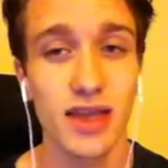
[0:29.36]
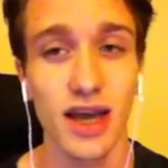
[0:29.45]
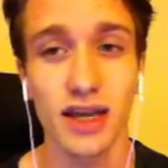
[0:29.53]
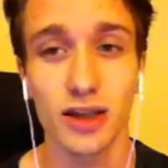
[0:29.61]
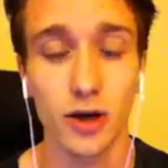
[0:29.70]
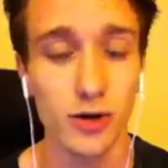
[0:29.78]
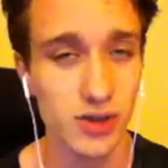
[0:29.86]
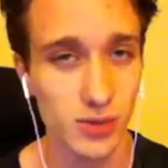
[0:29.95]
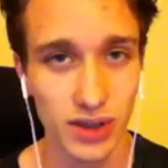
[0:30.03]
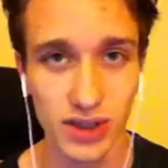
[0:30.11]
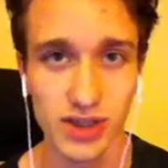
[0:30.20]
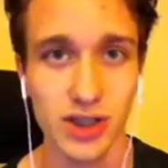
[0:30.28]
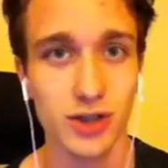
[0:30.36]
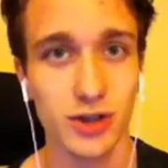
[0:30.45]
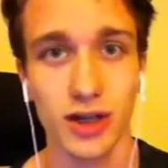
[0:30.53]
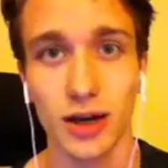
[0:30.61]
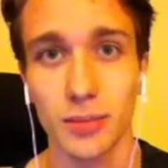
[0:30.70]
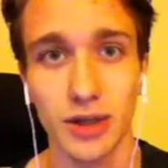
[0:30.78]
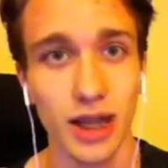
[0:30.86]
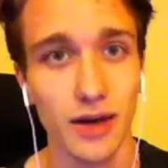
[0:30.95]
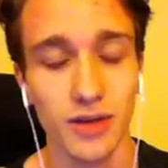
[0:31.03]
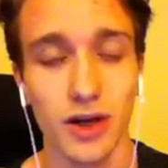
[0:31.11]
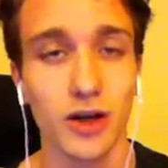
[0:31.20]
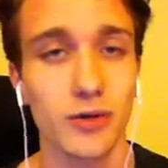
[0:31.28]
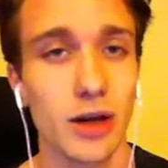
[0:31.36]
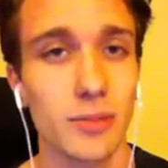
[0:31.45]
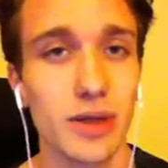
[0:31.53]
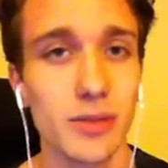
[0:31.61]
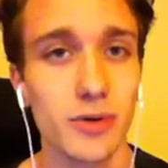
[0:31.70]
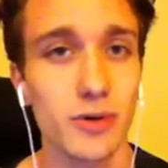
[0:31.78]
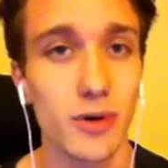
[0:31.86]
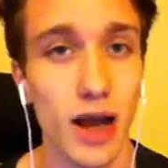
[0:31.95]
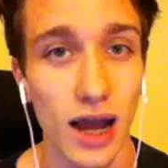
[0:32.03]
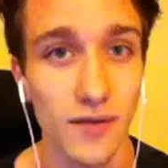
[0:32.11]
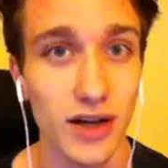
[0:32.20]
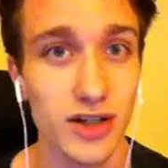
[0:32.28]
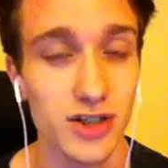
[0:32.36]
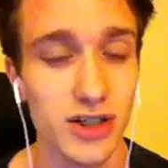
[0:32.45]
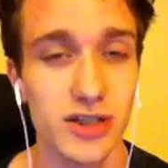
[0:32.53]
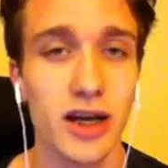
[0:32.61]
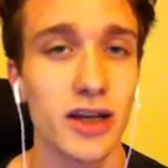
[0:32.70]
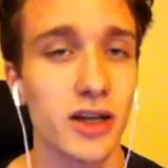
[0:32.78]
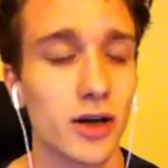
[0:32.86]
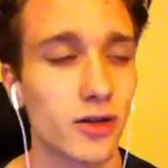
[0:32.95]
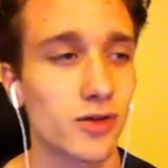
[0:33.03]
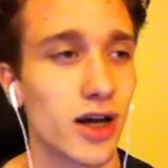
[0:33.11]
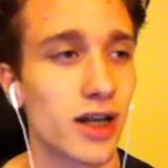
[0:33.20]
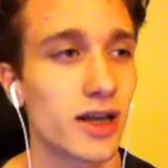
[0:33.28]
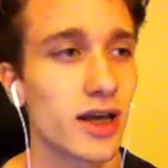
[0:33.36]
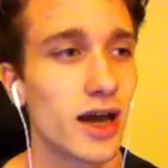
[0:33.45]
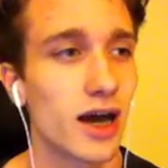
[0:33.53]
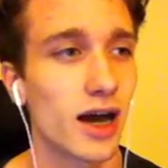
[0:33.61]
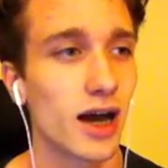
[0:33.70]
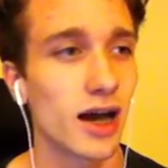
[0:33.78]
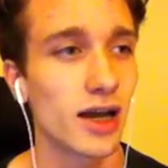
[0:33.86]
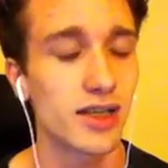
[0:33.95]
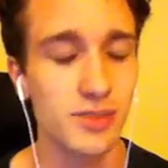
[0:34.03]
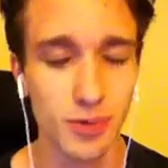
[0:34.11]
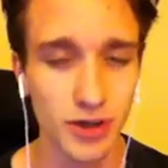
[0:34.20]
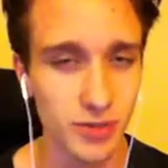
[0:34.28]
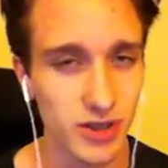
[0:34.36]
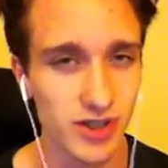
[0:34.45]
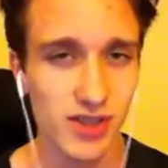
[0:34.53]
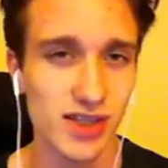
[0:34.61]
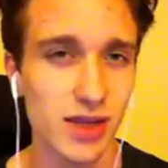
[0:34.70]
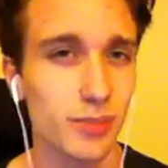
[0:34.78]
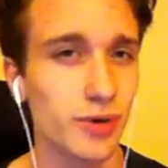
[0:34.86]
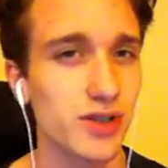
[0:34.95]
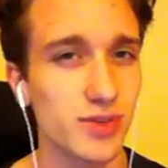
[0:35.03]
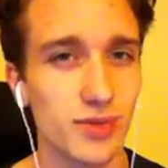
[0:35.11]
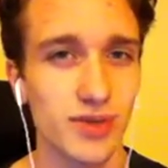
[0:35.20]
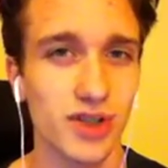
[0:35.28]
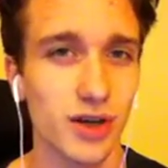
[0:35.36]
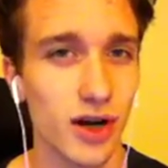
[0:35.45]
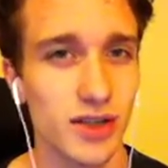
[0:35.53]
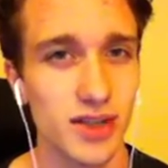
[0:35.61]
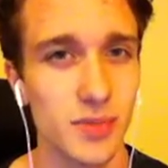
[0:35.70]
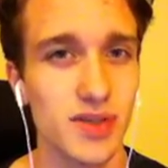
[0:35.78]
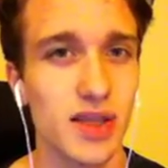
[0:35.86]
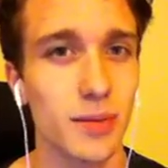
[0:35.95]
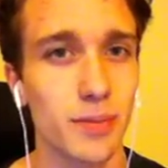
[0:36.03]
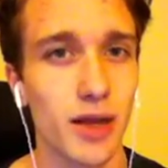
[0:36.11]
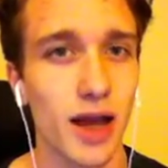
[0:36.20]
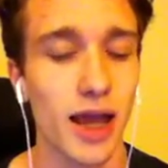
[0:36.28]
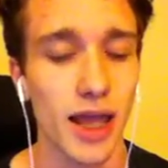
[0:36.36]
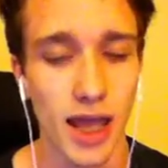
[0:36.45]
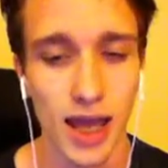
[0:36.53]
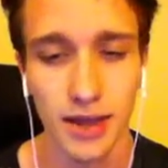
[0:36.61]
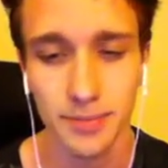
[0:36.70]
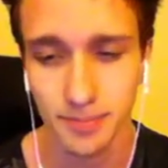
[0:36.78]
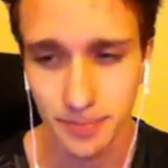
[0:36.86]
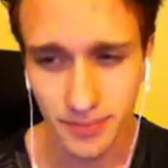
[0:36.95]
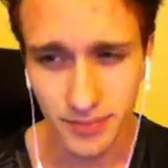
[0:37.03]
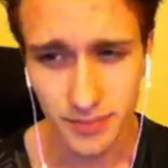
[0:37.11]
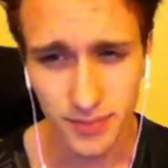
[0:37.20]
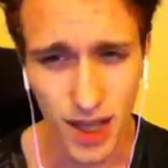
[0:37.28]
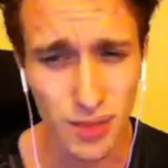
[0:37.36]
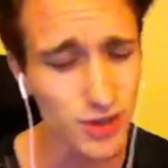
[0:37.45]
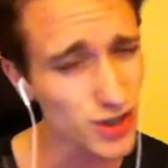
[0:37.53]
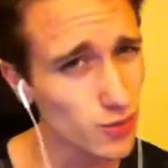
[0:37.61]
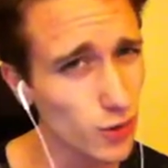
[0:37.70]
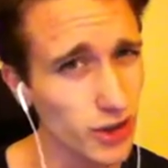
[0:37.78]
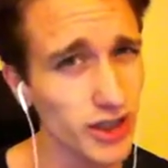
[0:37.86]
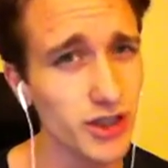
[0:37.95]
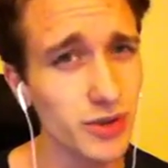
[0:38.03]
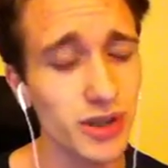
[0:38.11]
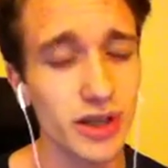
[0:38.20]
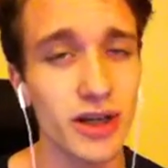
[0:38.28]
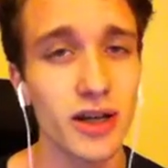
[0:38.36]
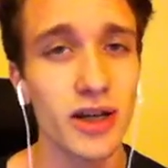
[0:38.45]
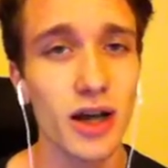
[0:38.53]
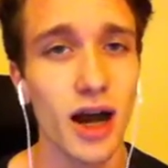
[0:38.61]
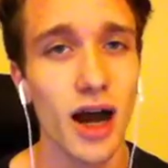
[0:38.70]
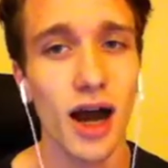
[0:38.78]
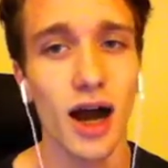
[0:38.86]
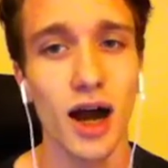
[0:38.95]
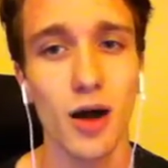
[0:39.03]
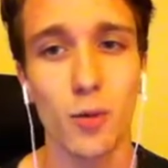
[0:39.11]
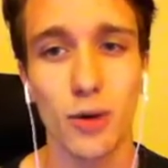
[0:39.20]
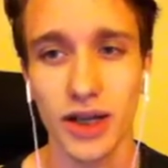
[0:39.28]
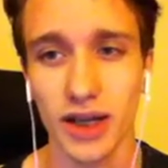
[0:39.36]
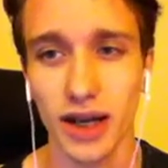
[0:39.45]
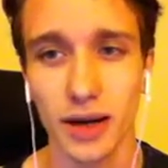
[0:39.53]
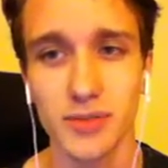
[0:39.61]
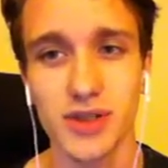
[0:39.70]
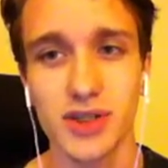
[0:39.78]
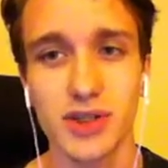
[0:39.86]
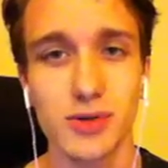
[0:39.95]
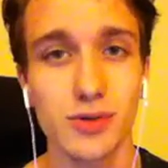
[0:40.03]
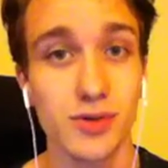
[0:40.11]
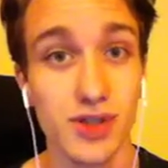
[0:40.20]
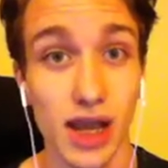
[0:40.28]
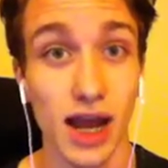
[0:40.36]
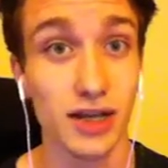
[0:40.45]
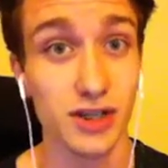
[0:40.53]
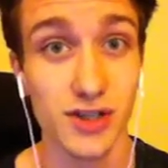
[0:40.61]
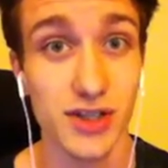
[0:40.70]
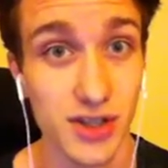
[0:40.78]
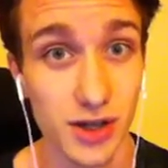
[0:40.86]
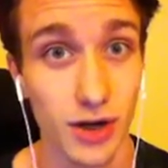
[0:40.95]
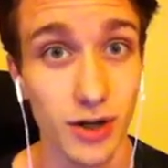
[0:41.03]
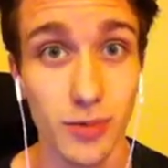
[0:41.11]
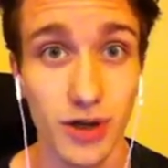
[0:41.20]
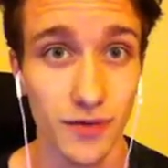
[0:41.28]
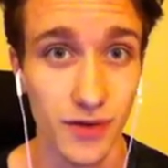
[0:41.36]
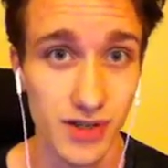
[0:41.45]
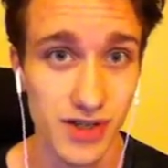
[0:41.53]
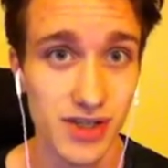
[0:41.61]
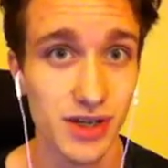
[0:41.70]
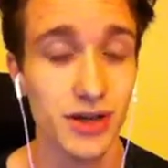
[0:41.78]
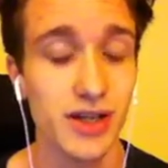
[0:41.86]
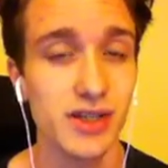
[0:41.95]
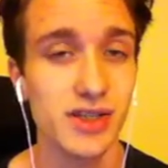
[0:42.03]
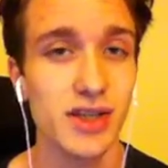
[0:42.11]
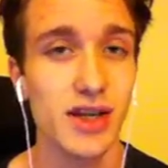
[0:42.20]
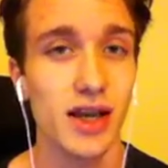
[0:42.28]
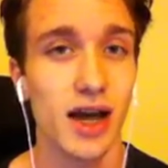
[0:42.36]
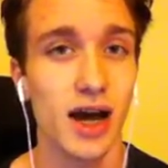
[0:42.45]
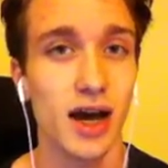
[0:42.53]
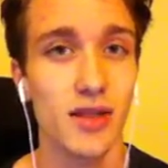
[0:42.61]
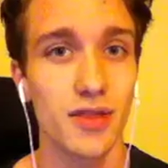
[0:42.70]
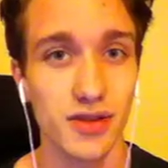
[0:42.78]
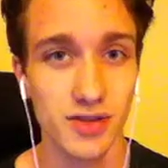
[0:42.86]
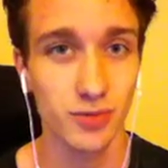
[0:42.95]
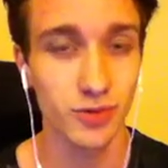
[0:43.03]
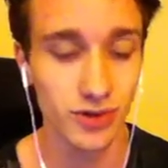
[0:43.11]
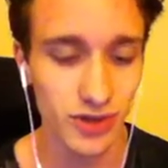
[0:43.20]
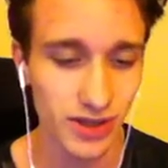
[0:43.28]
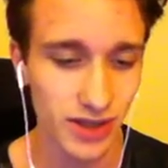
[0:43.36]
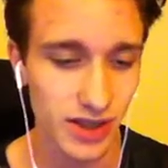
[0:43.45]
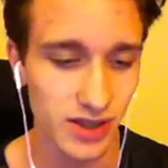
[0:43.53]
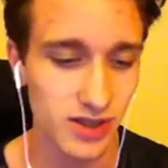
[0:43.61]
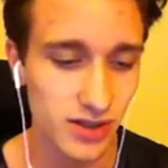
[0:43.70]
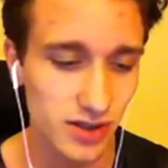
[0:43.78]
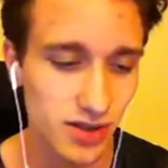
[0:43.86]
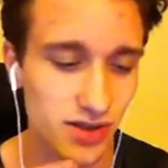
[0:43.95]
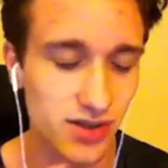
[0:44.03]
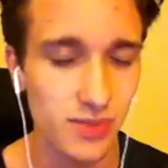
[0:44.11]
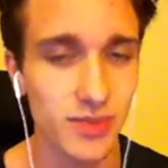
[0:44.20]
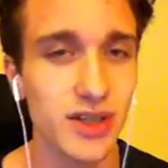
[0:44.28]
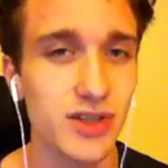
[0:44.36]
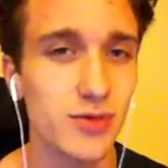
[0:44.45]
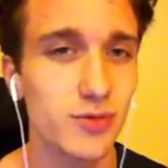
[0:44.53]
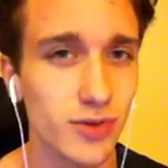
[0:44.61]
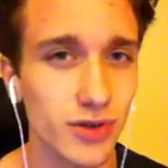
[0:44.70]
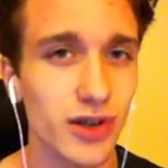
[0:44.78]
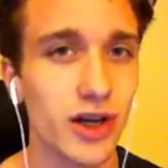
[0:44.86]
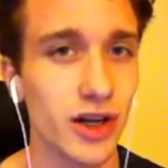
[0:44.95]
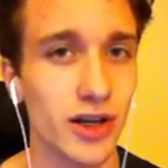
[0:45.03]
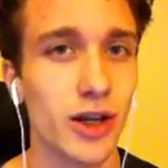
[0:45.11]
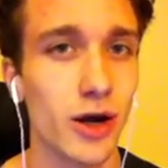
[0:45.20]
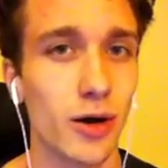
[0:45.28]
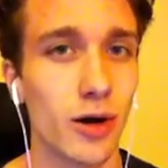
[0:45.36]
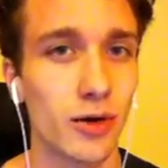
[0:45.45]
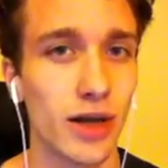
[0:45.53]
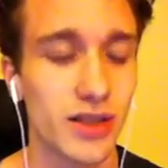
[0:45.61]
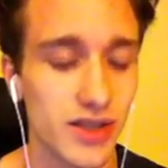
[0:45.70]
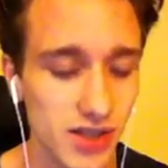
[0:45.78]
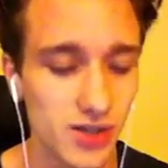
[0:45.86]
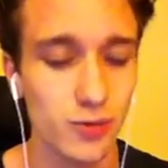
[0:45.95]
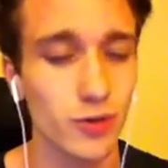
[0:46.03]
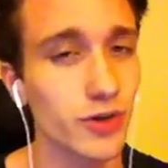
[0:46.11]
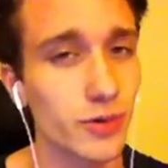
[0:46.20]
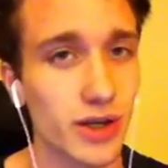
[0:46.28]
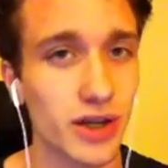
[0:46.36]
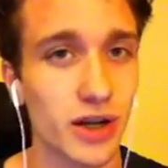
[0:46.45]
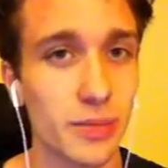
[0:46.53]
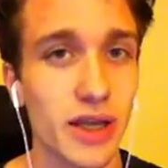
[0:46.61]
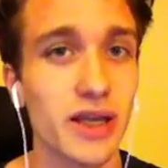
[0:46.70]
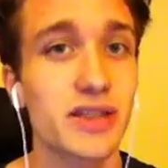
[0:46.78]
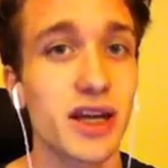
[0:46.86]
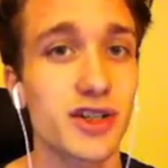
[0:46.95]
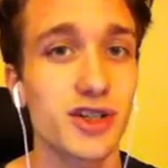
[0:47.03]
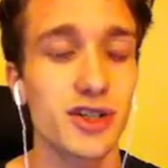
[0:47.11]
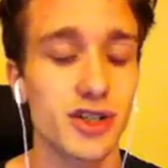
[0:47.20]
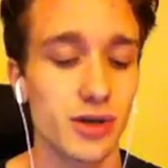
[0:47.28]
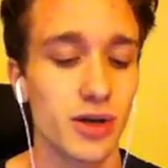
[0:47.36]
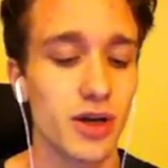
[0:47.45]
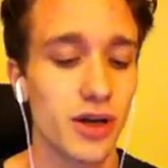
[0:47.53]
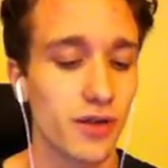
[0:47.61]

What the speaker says: that goes with a t-shirt company, having gotten around people who have actually done it online, it's pretty much the same principles and concepts that apply. And I'm just warning you here, when it comes to actually starting one, if you're serious, there's some things you really got to know, all right? And this is really what you got to pay attention to.